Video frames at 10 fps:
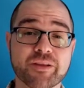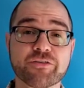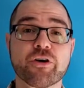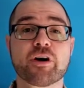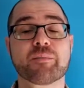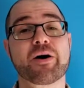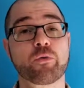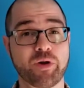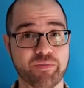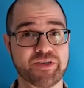let's talk
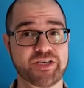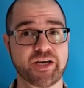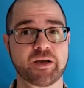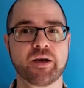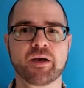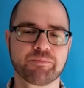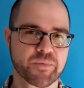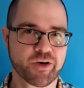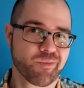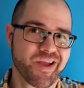about arithmetic.
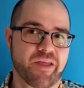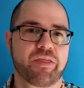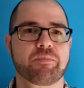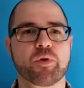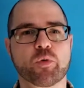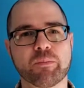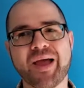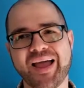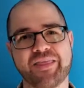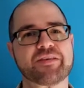You know, math, or
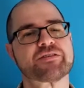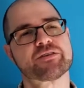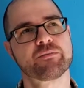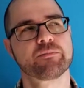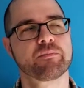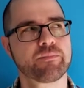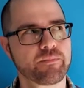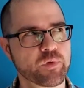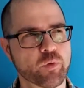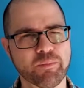maths,
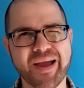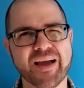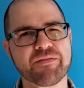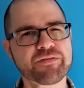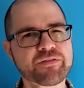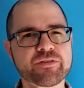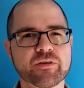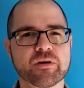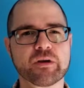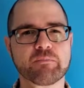or
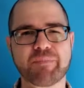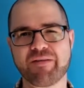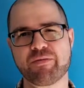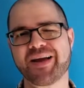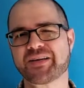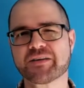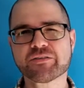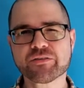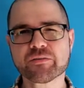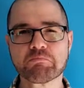maths,
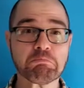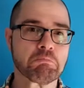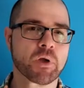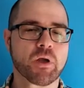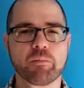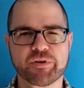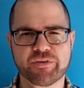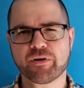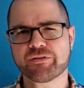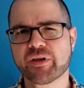mathematics. But
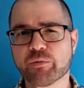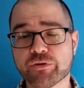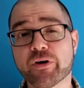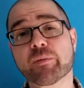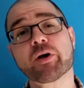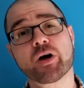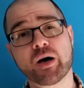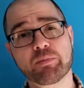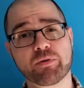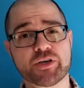seriously, we'll talk about
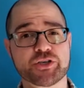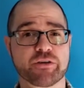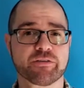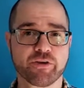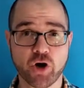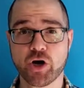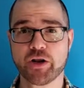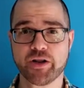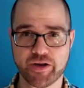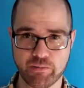operations
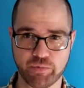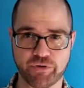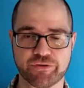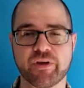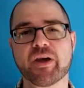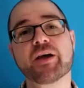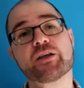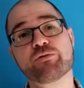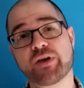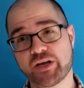on numbers.
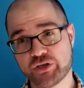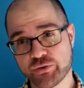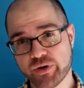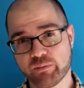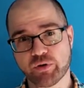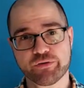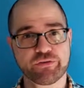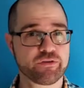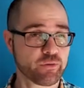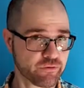You take two
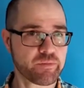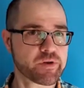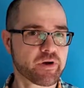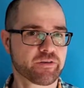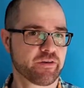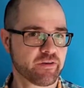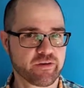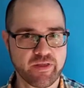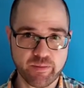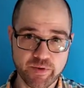numbers, do some nonsense
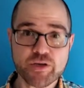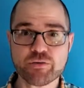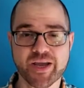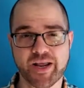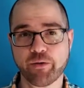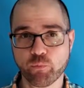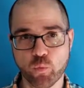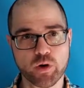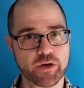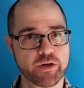on them, and you get out
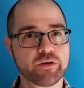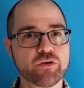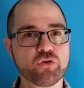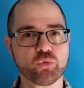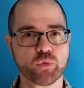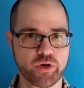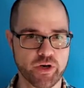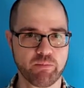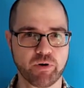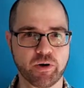one new
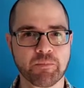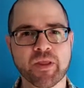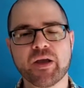number.